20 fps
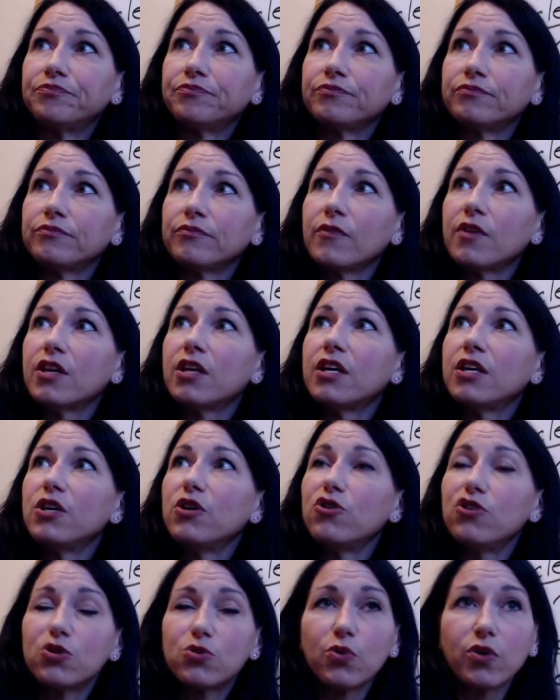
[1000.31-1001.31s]
Yeah.
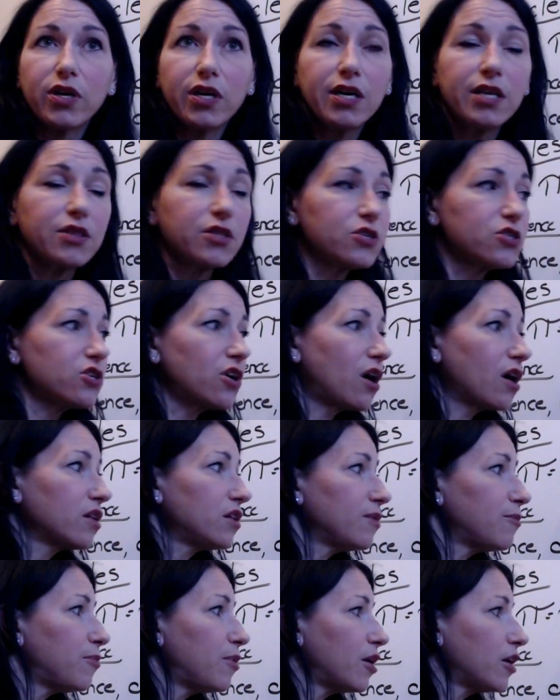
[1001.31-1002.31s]
You just want to eat the
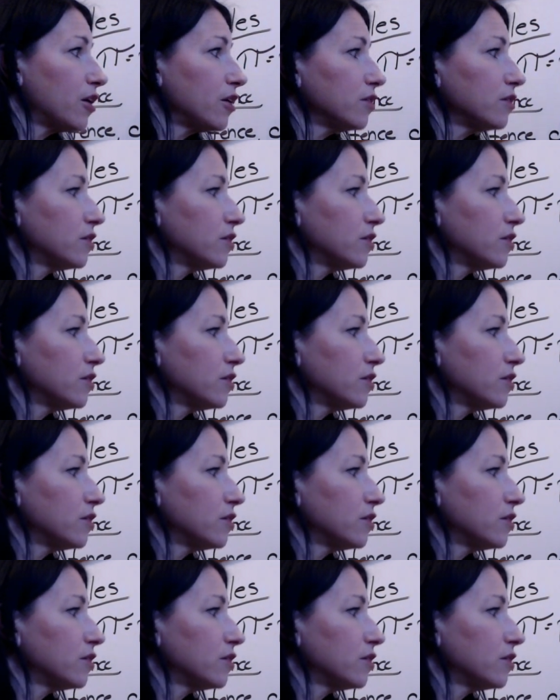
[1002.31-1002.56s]
chocolate part.